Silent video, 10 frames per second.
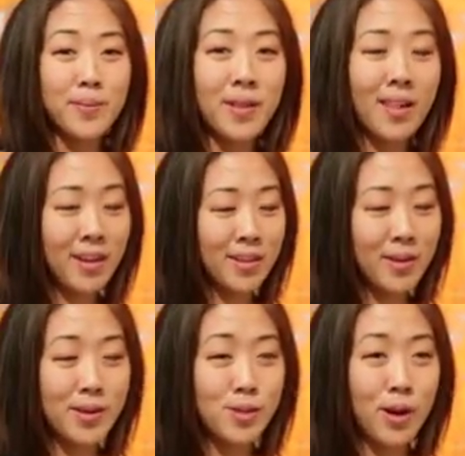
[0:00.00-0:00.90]
Luckily,
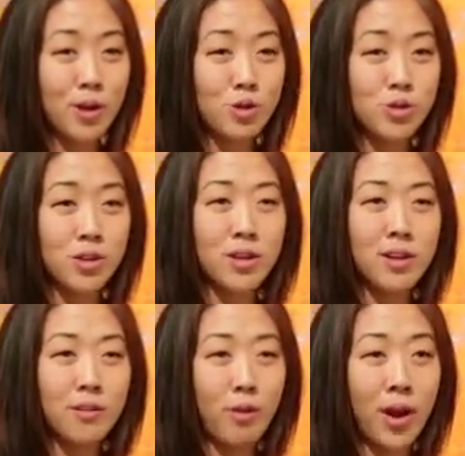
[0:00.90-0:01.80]
my Spanish was good
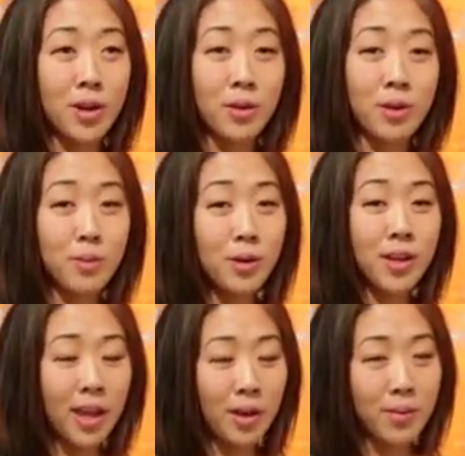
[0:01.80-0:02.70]
enough where I could
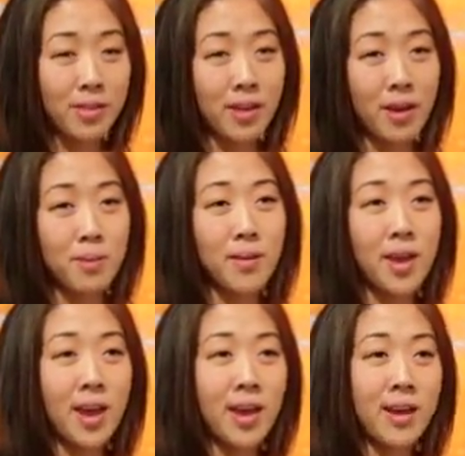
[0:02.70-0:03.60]
communicate with them,
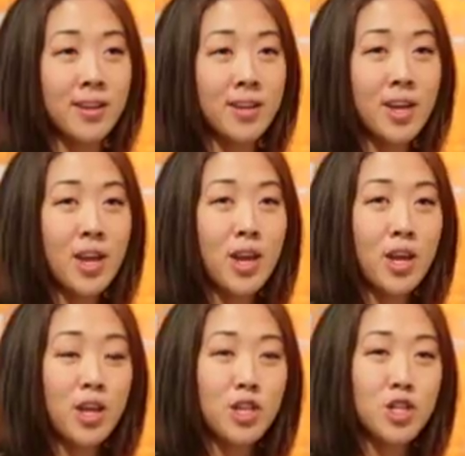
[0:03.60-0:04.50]
and
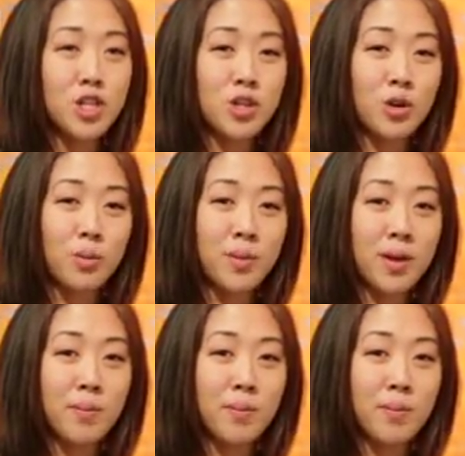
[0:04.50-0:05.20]
she told me